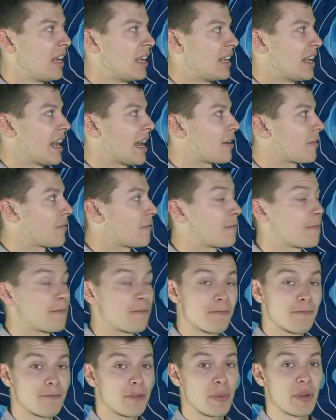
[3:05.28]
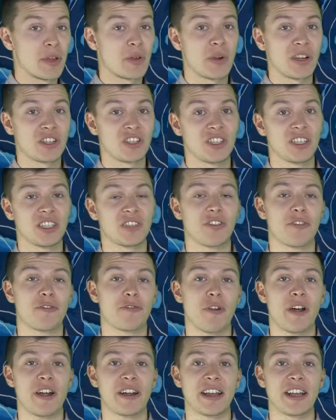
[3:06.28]
Now, the big question is for
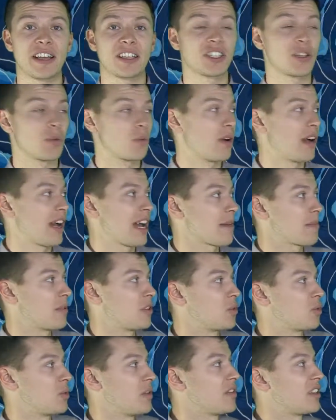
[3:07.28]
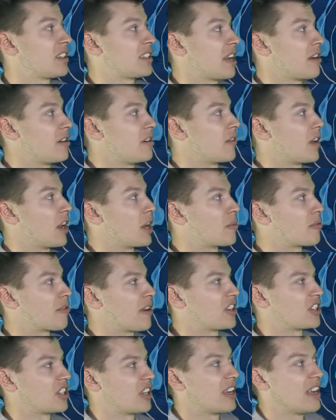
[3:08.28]
Friday as to what happens with this area of low
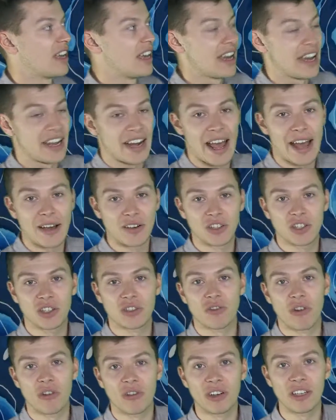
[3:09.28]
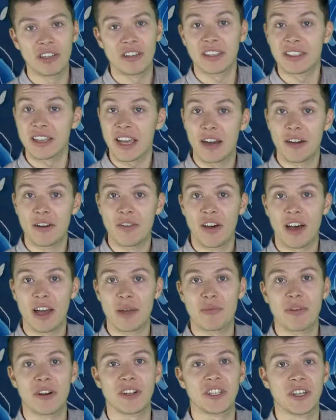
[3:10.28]
pressure and how strongly this area of high
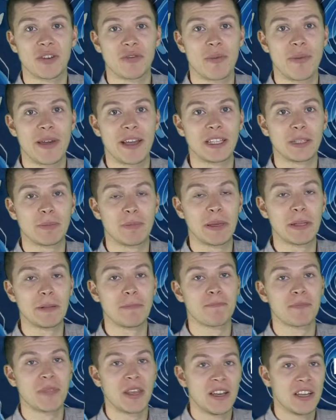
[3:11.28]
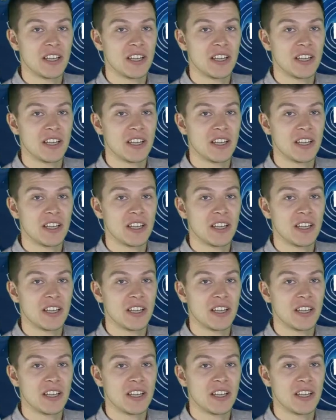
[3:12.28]
pressure remains built.